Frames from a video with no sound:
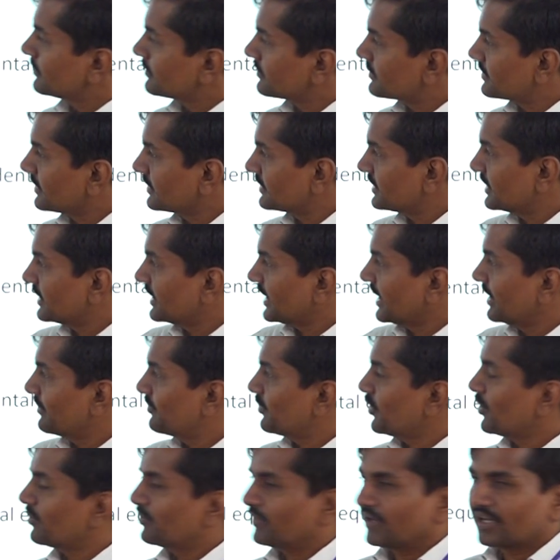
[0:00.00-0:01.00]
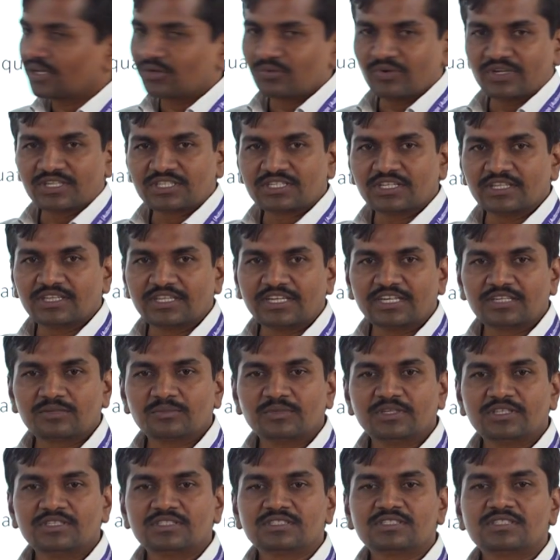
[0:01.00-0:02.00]
such a type of equation, that
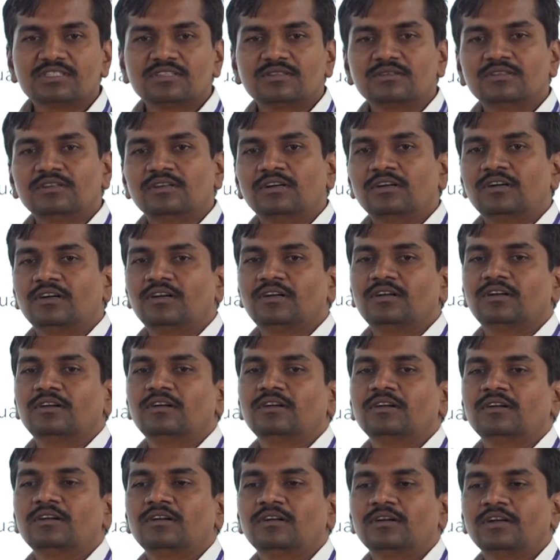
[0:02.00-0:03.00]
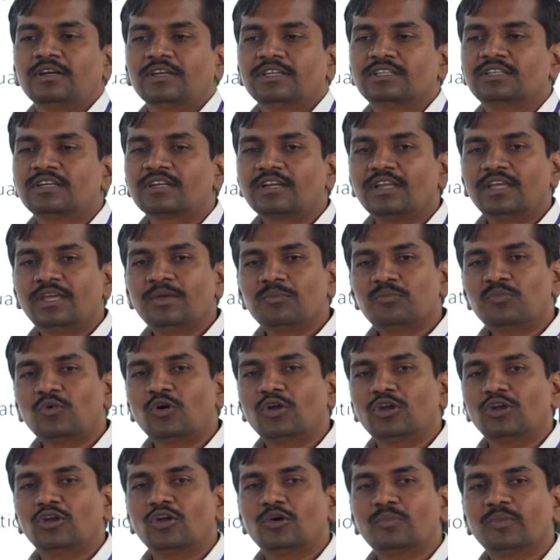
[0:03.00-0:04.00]
means either a
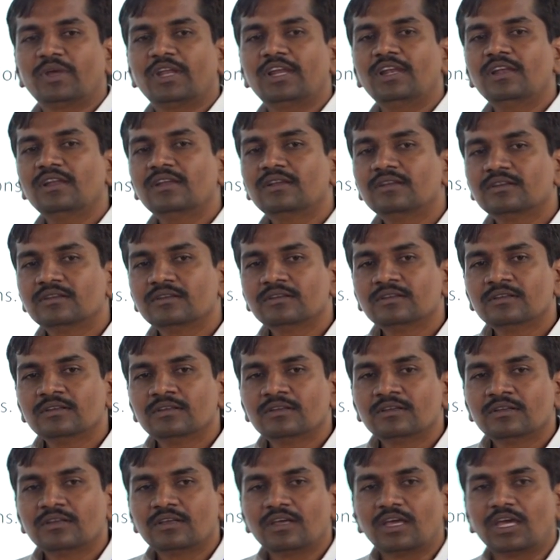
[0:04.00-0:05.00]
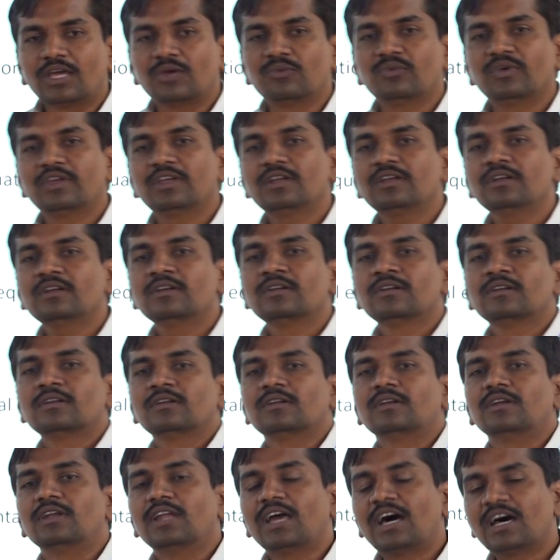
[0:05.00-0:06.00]
polynomial having
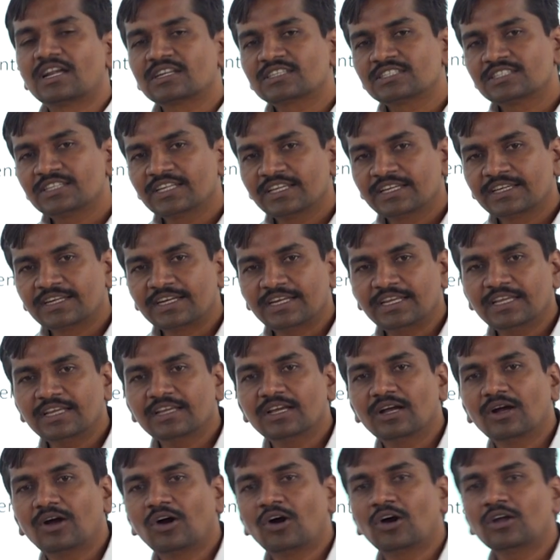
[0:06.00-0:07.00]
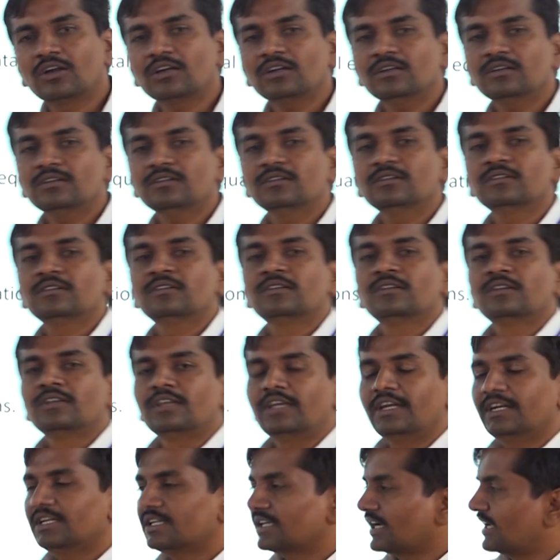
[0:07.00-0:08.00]
large degree or
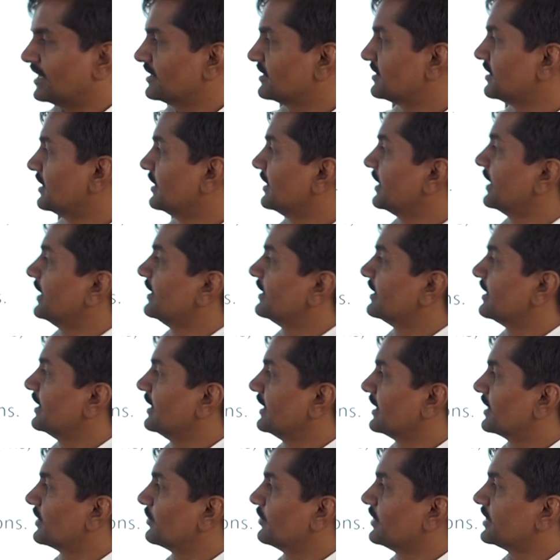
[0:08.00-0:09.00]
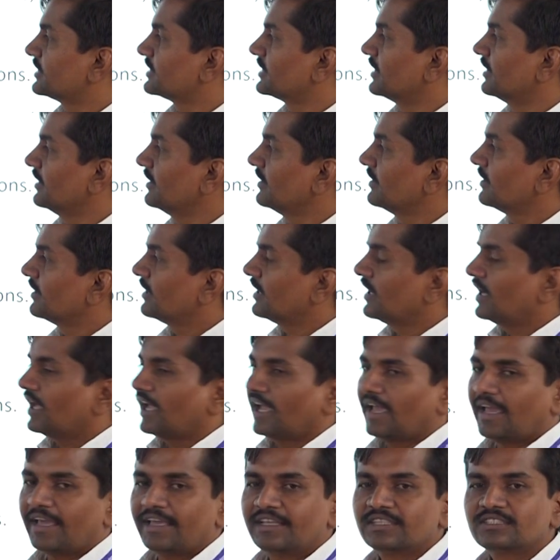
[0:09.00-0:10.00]
a transcendental equation
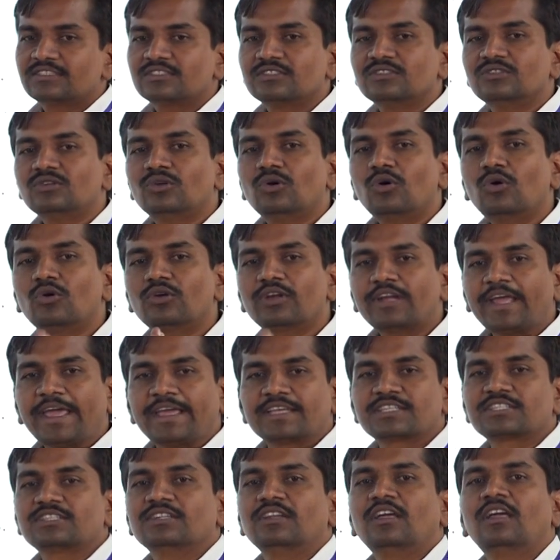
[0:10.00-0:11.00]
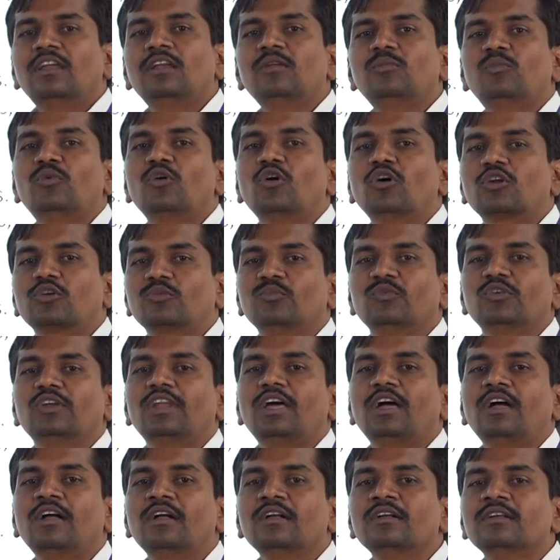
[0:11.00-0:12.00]
has no rational
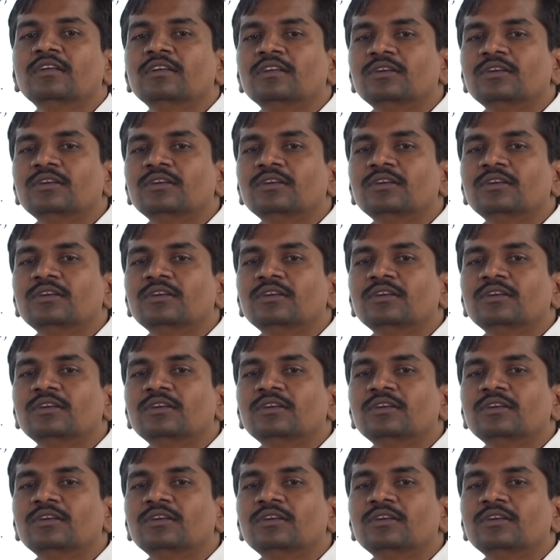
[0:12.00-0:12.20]
formula